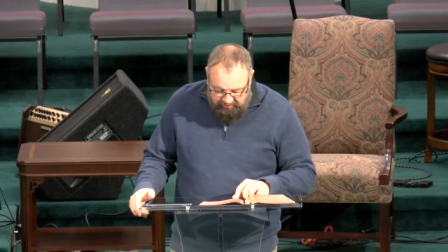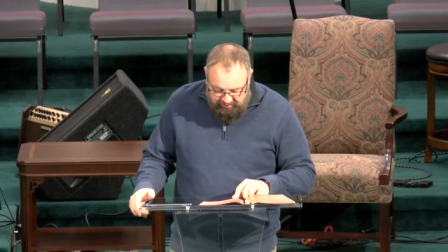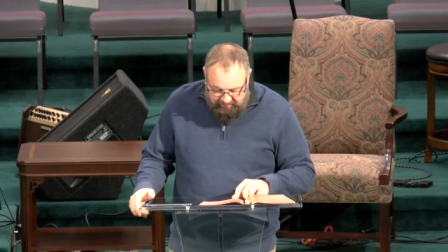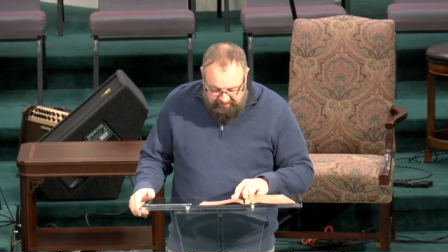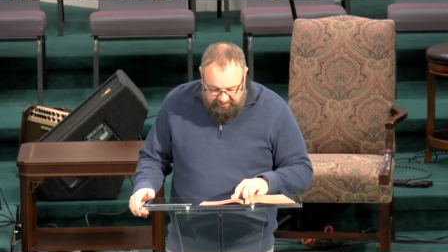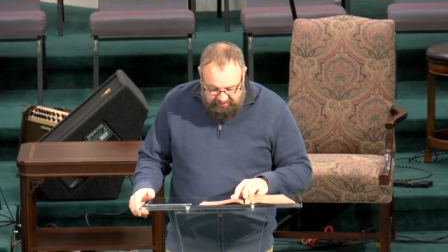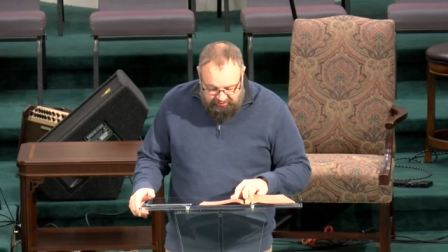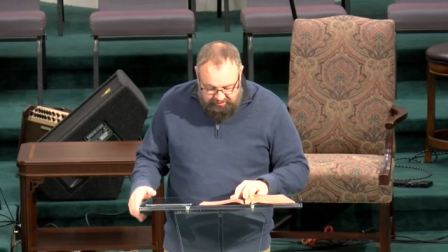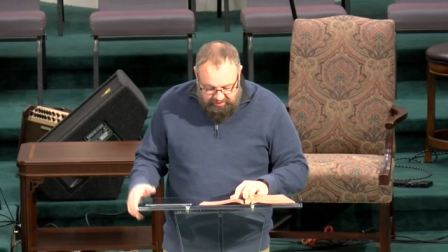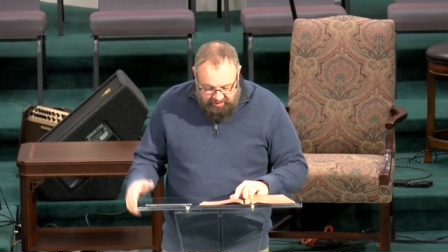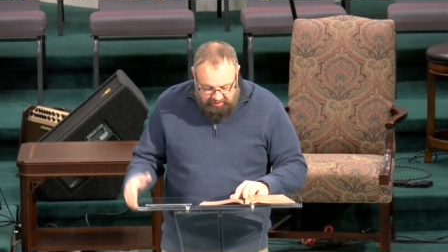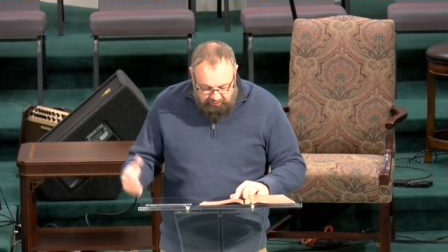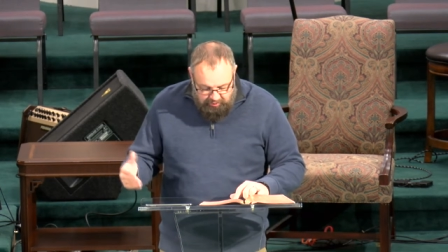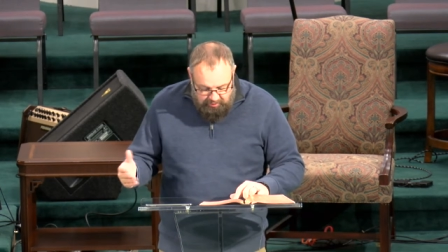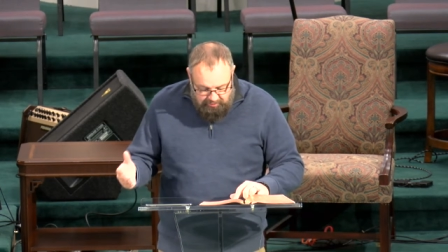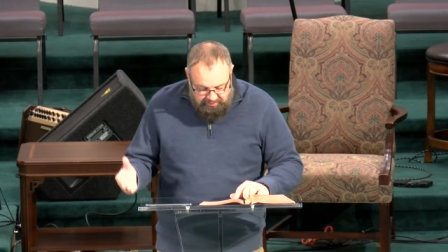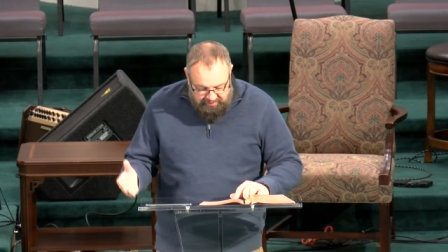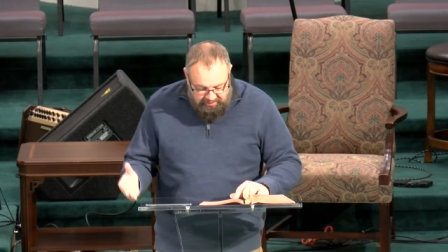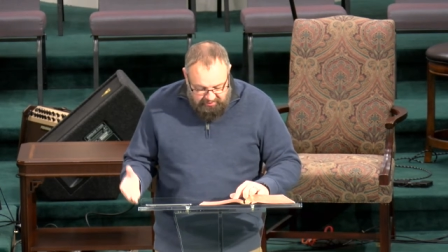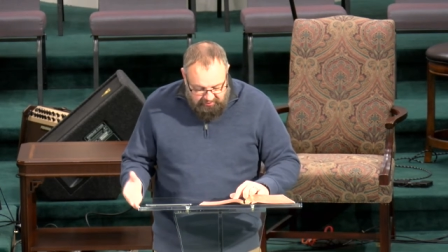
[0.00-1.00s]
and they shall
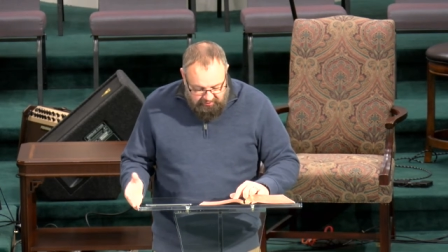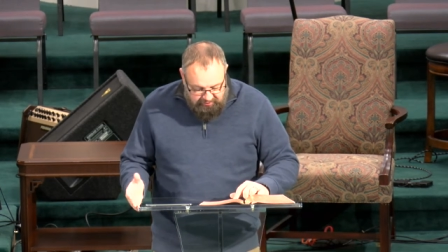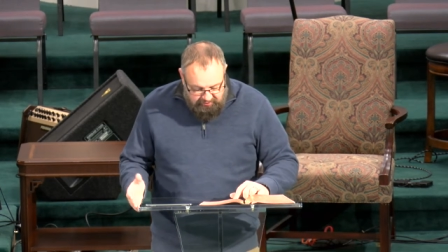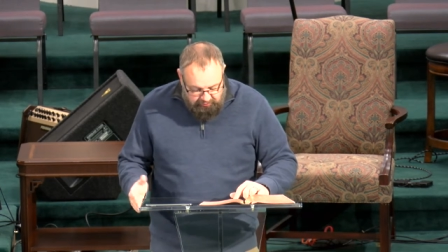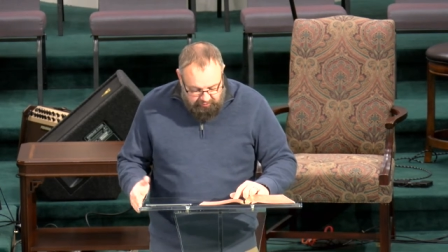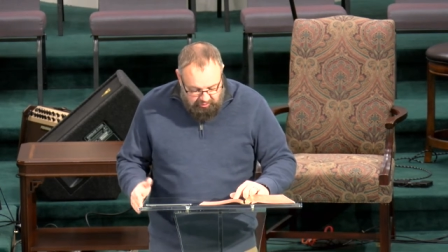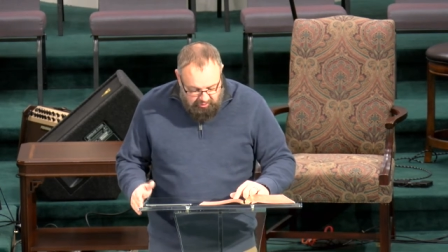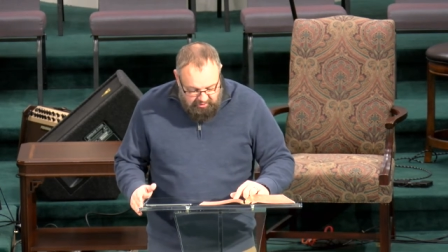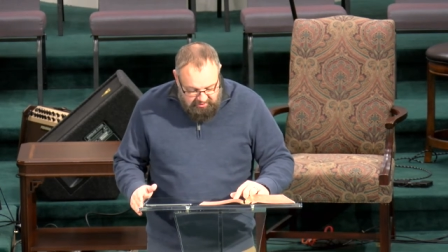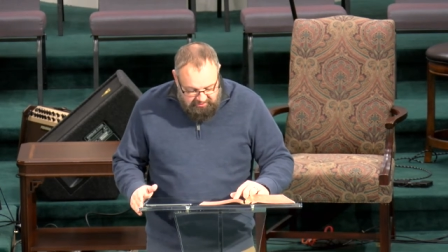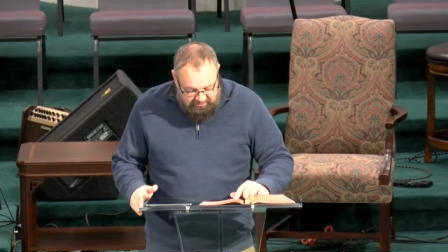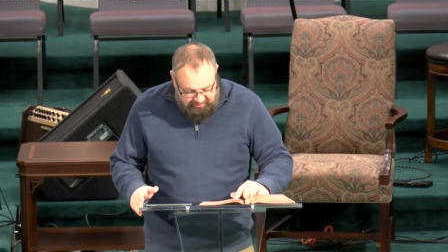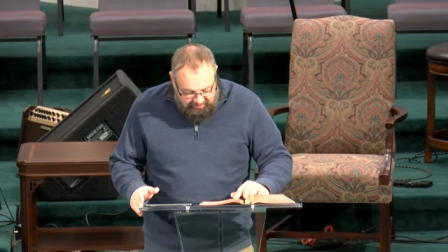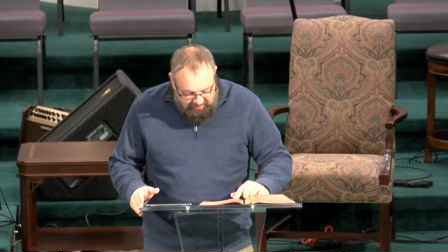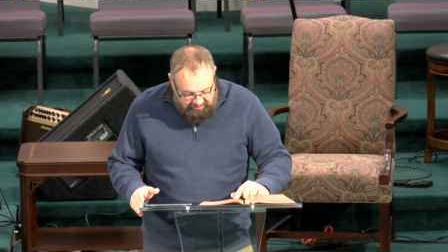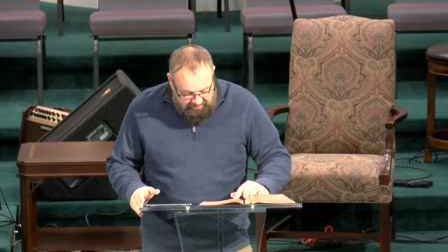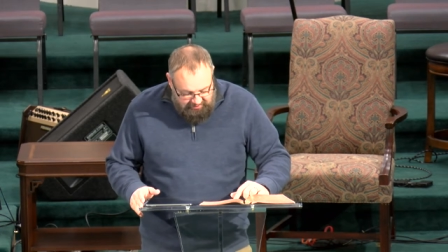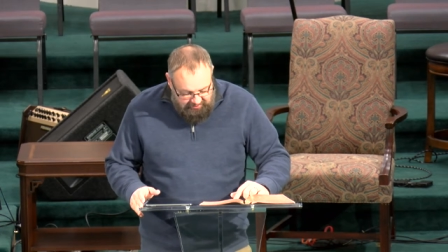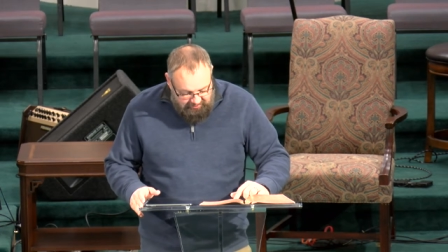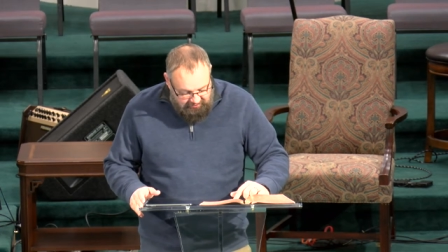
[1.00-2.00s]
rebuild the ruined
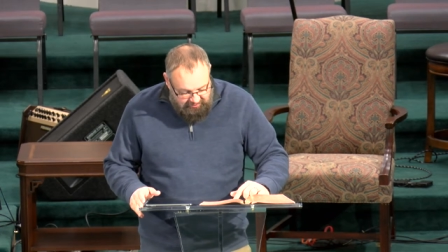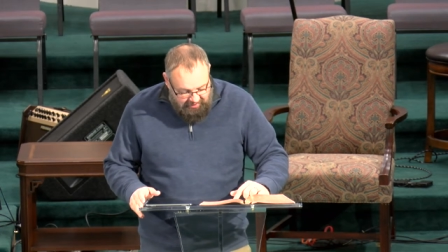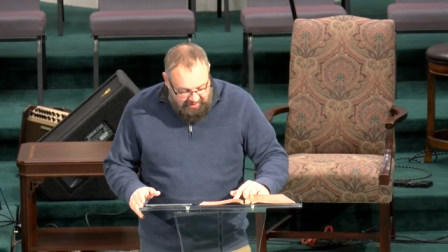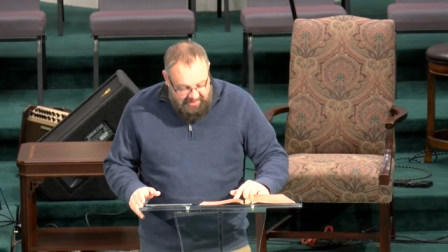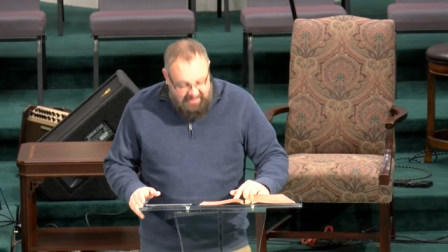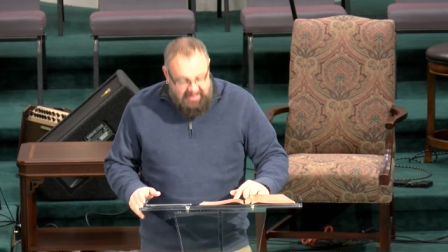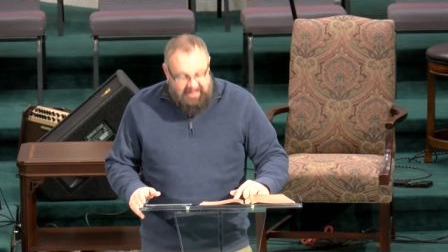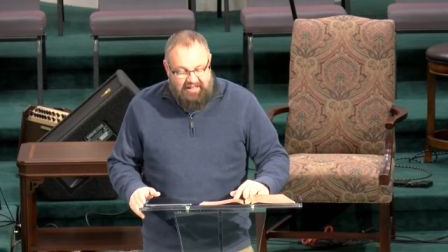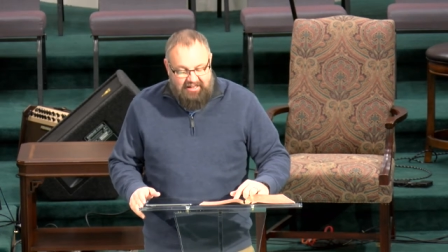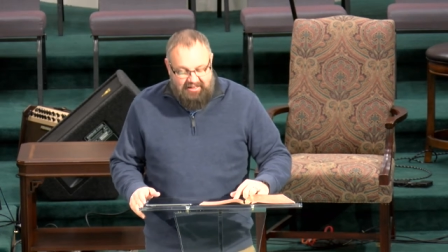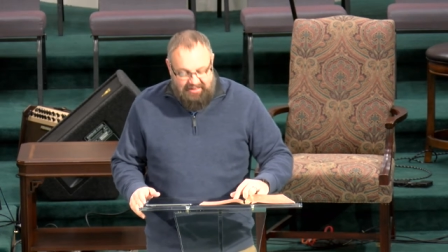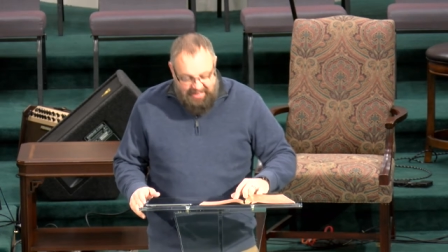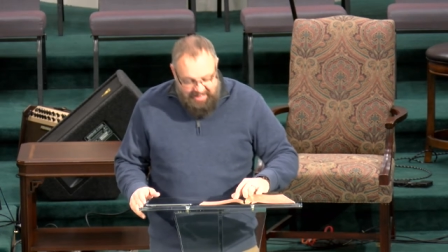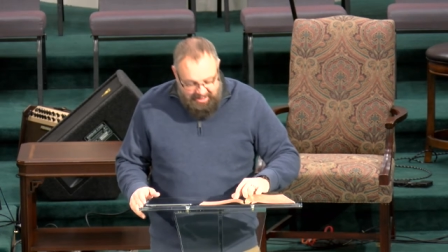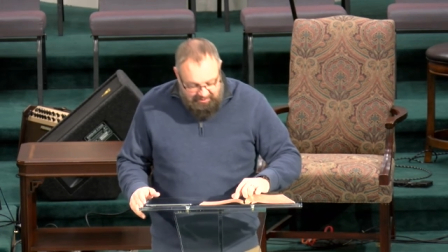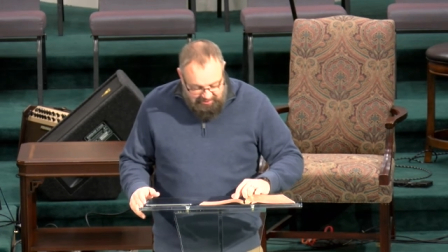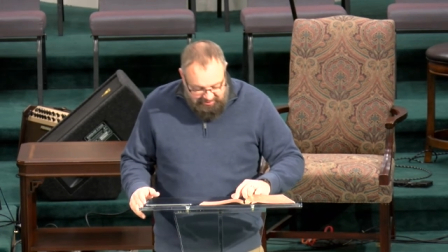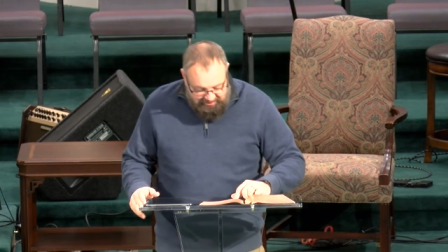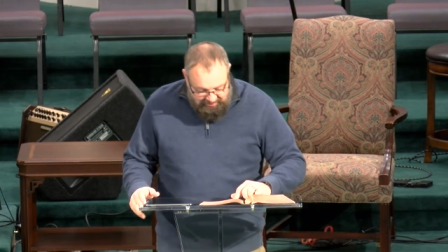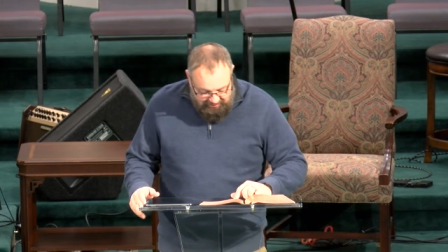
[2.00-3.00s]
cities and
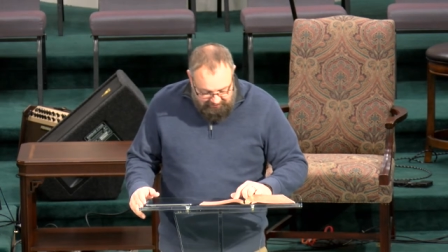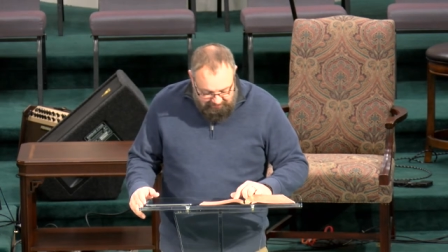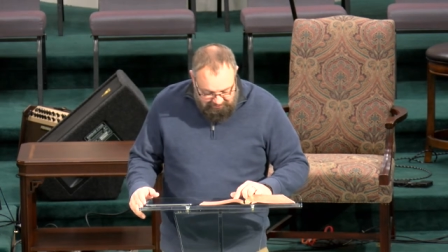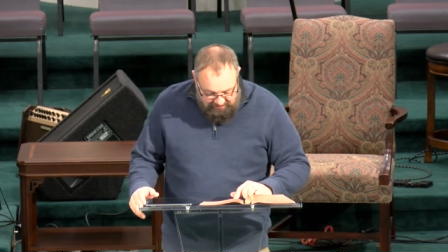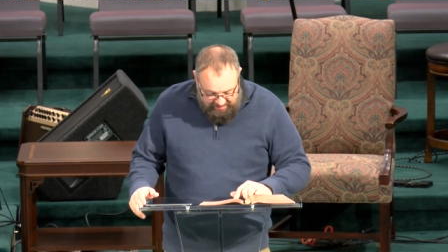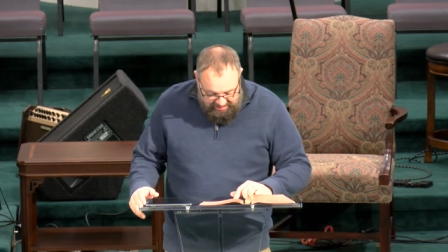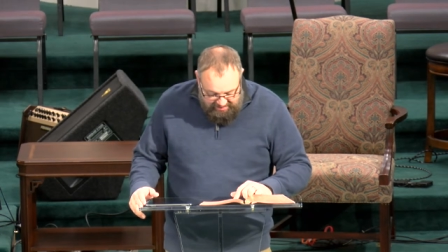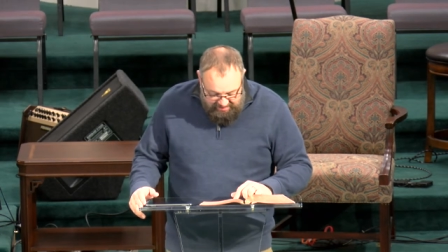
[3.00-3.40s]
inhabit them.